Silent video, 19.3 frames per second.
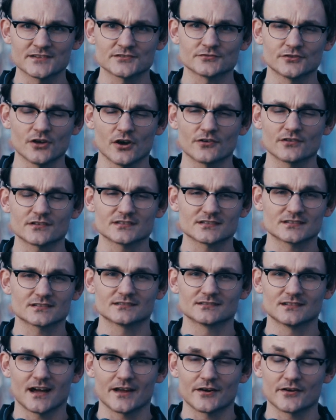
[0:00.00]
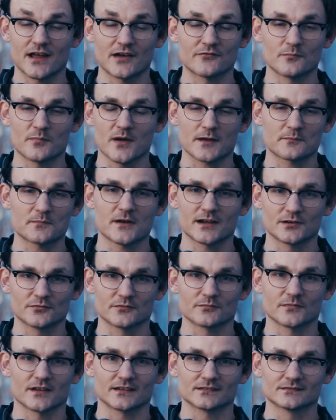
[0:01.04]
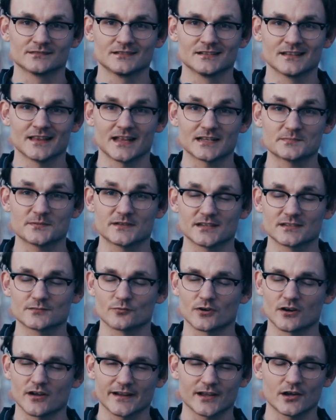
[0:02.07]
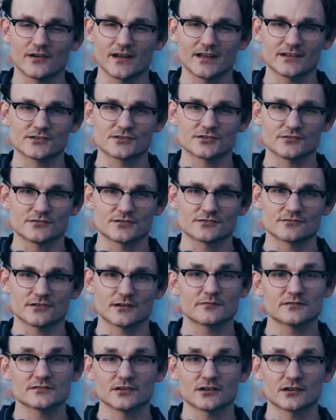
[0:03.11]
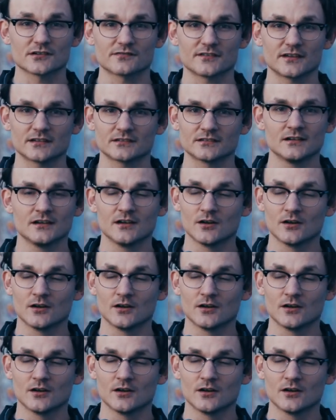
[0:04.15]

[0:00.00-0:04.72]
As you'll notice, I don't have a backpack with me. That's because when I go out and shoot street photography,